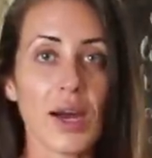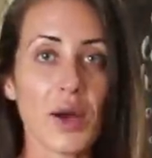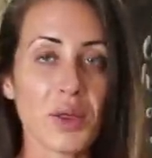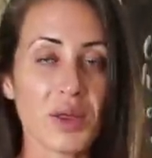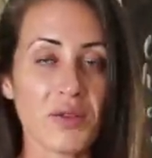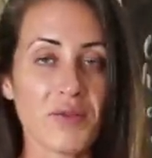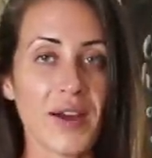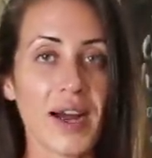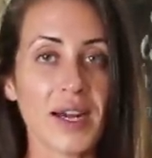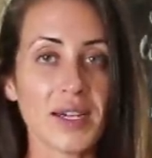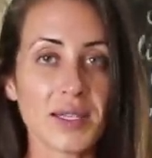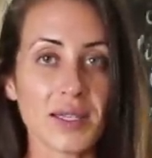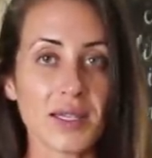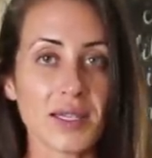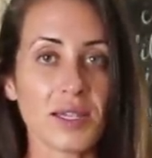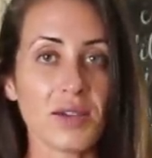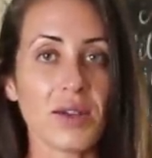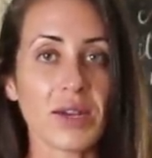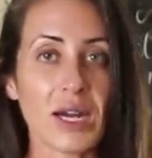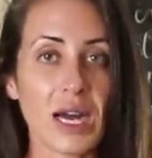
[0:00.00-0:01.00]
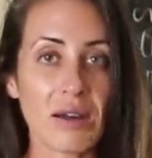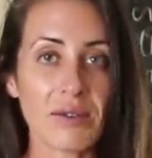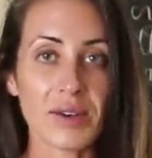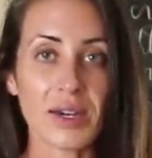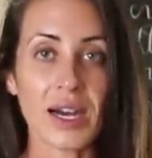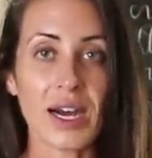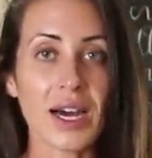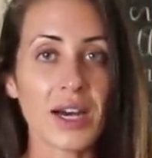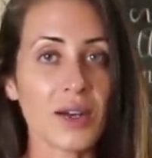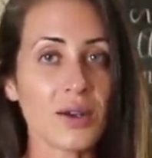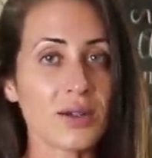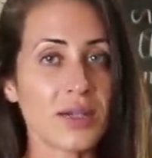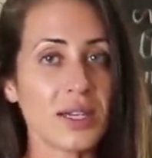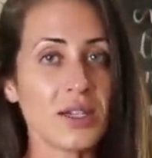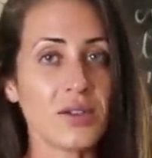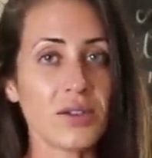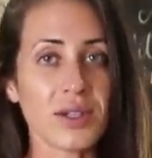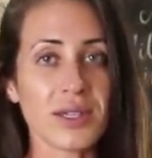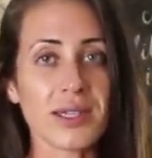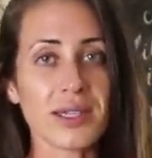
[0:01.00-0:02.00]
healthy fats too, like avocados, they
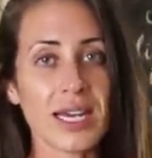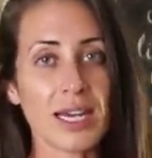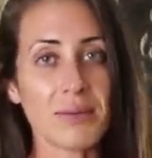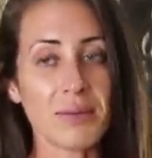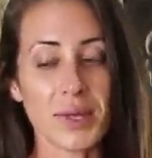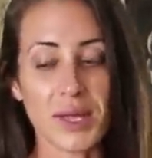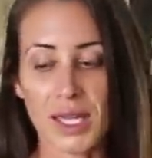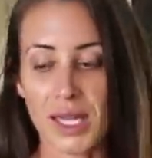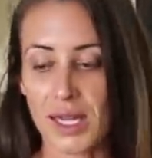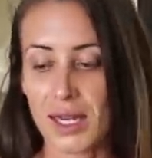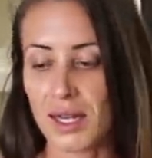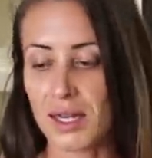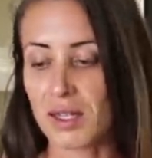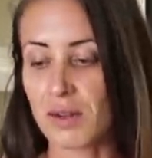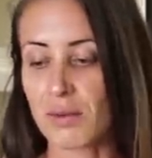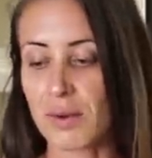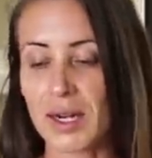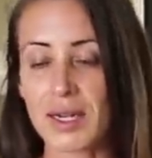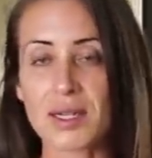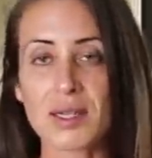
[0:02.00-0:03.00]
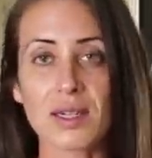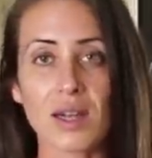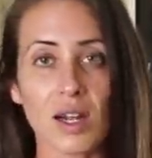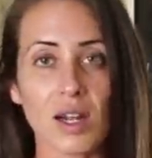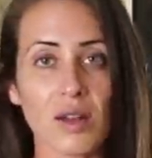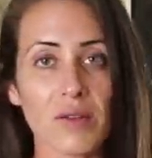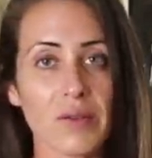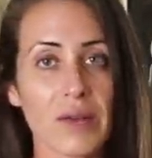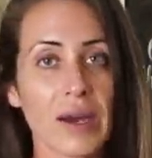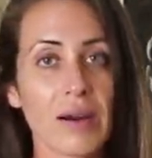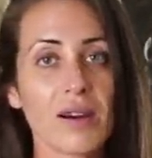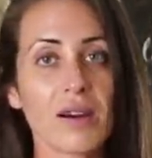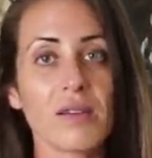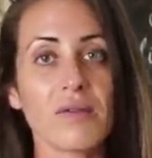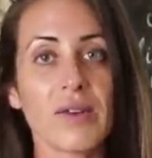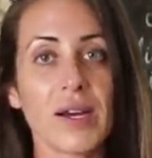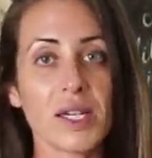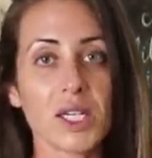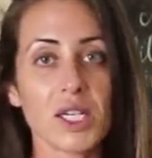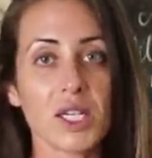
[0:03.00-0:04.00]
do the same thing, the rice, cauliflower,
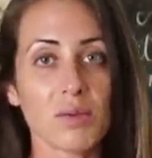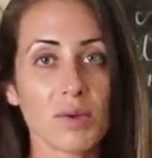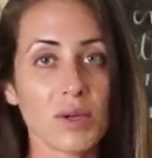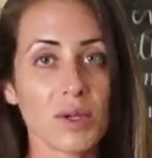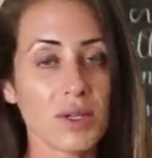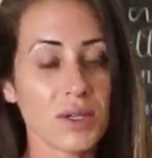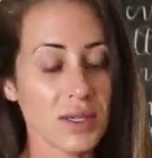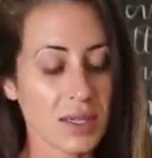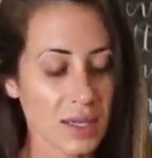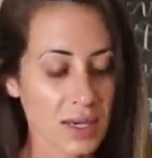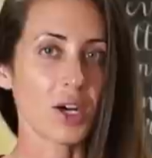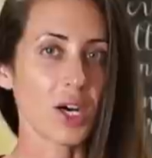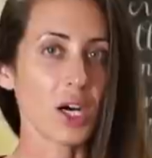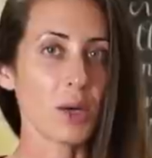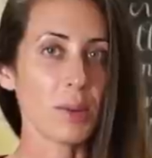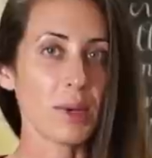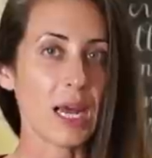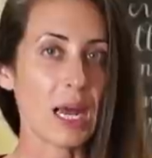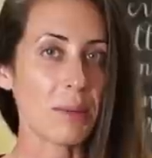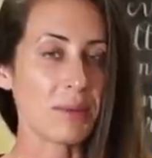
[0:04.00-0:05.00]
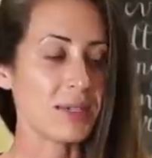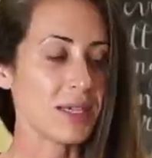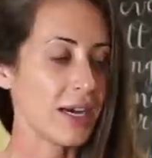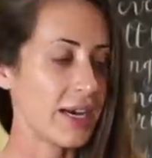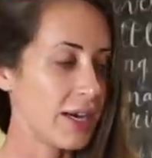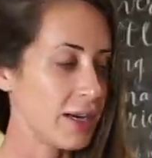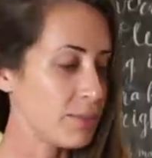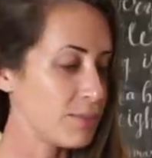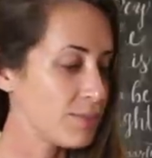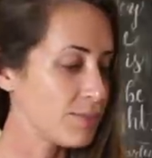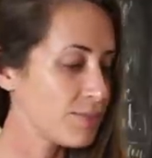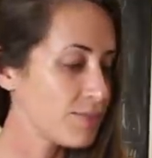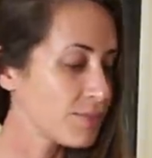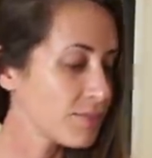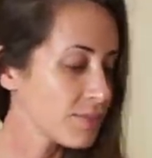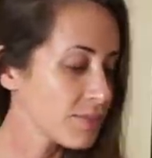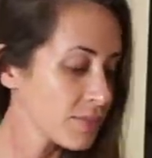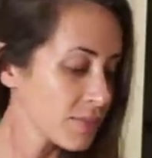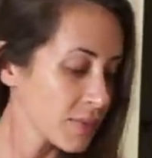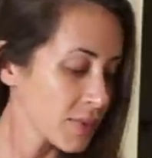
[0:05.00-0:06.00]
vegetables, curbing appetite.
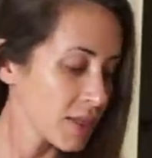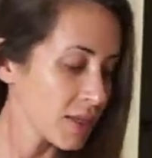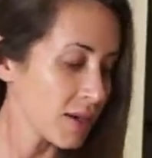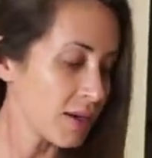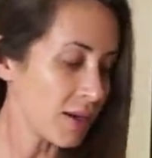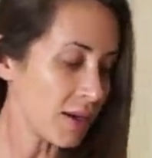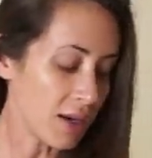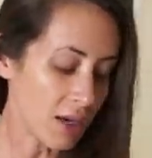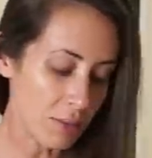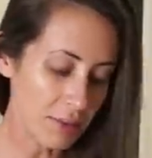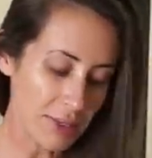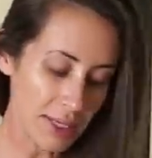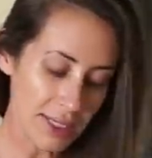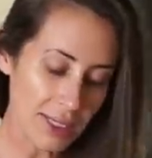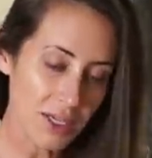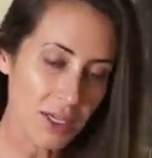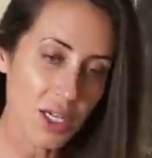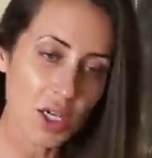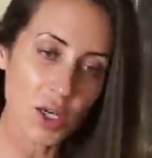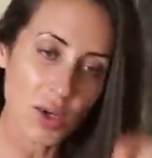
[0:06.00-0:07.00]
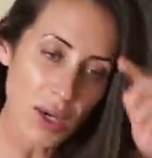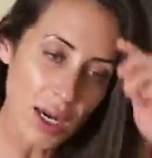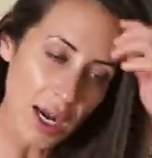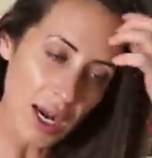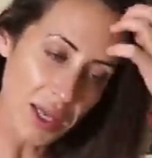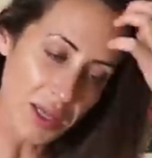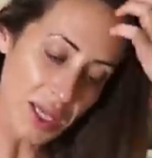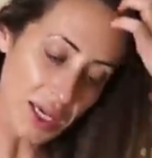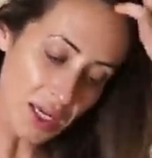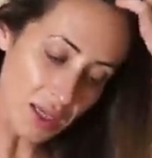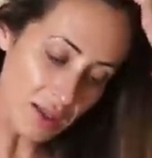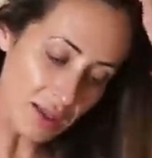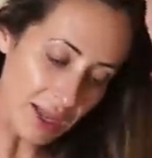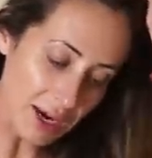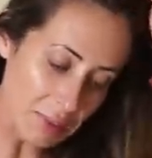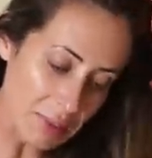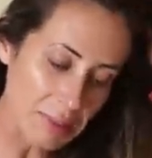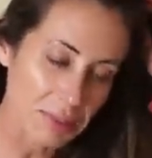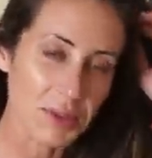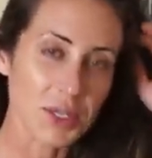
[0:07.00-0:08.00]
Uh, because I know, I think a lot
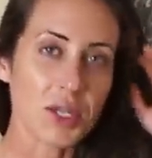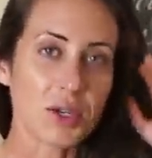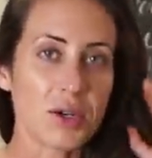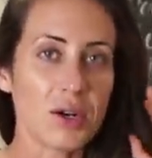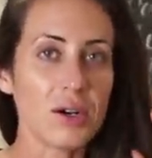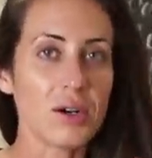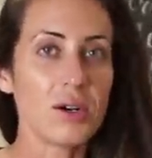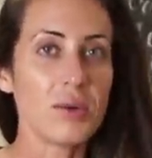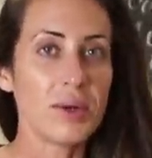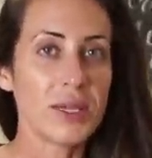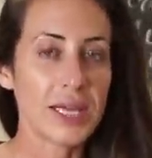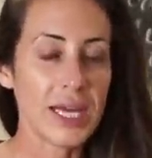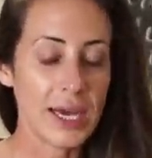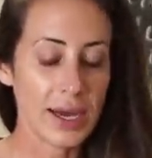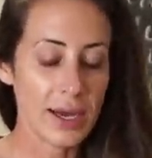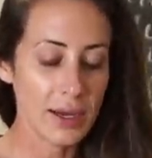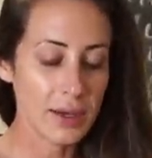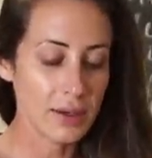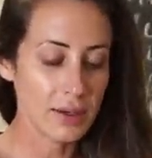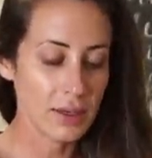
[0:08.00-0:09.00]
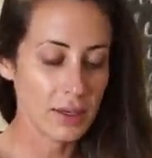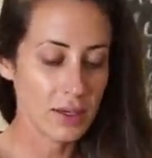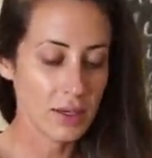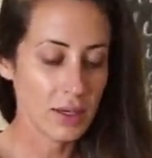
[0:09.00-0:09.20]
of people struggle with that,